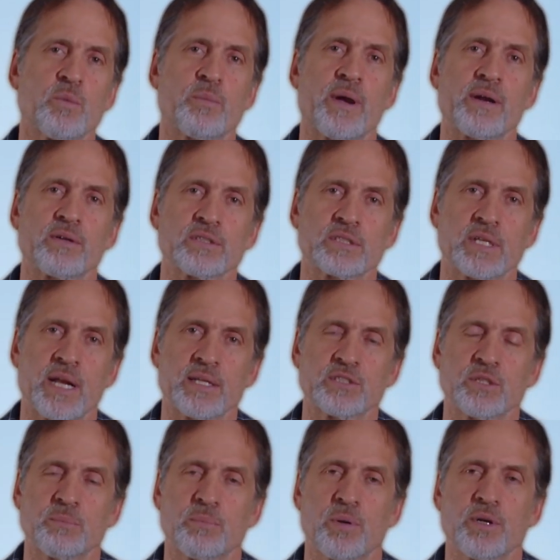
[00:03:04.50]
pancreas
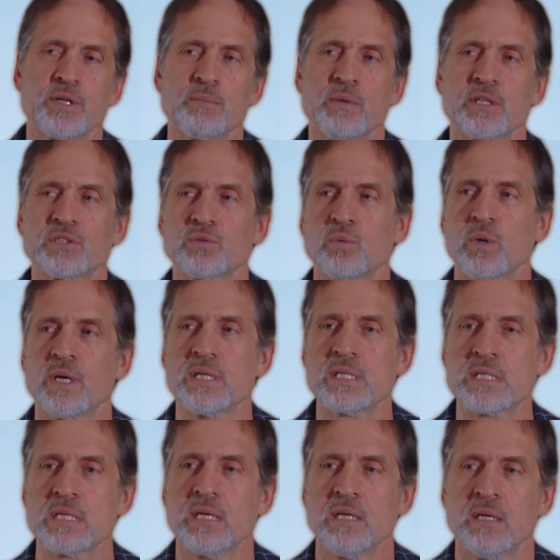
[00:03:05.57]
cancer pretty much
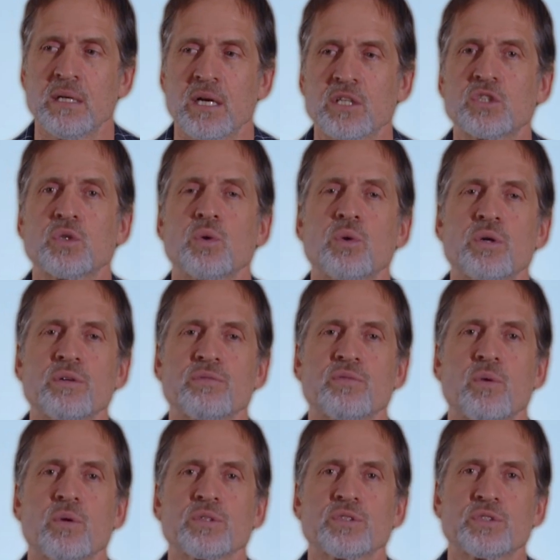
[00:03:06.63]
was a tour de
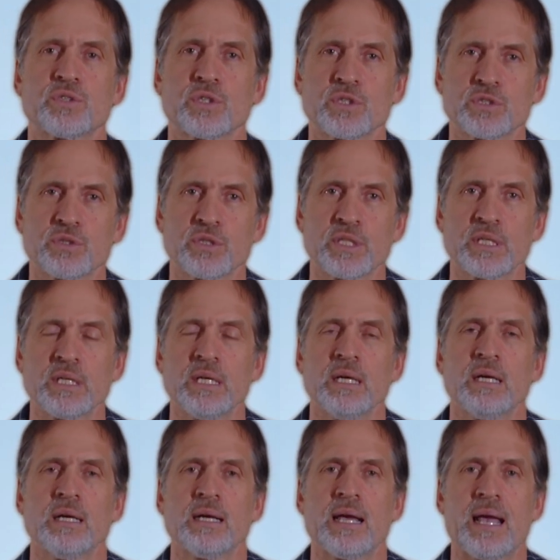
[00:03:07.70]
force surgery
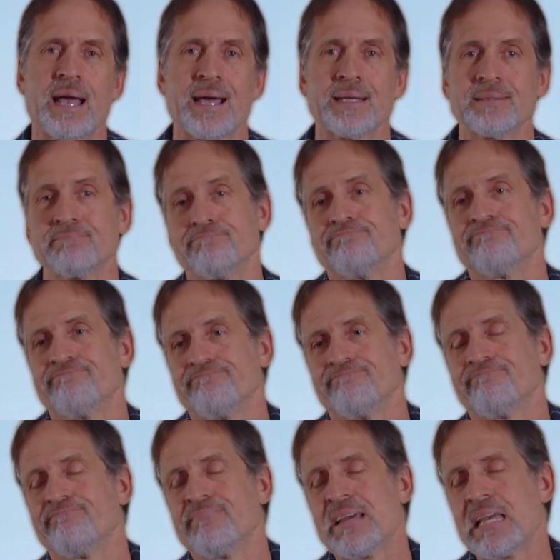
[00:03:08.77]
and
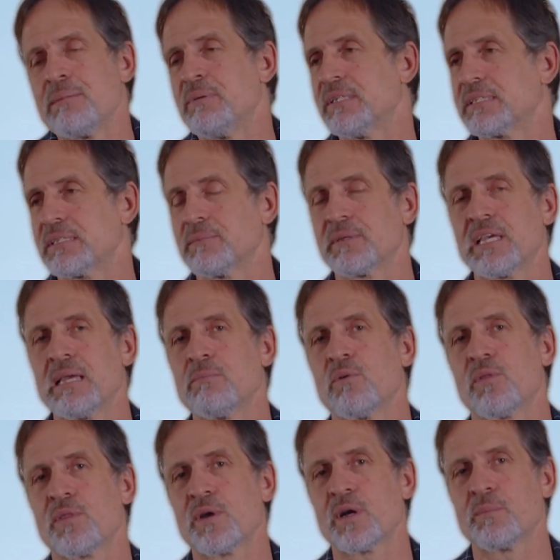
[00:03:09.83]
maybe some
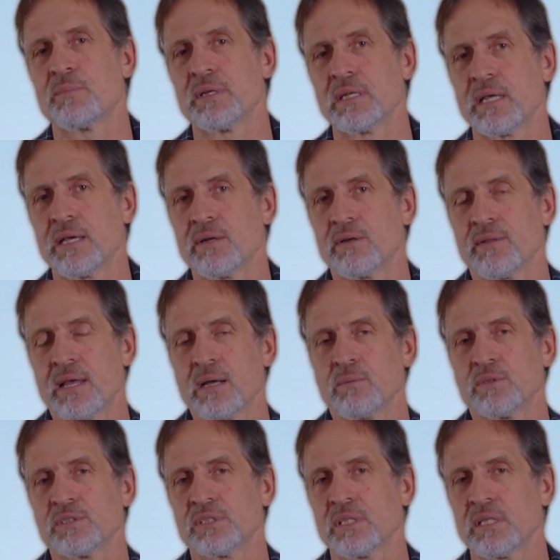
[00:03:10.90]
chemotherapy later. That was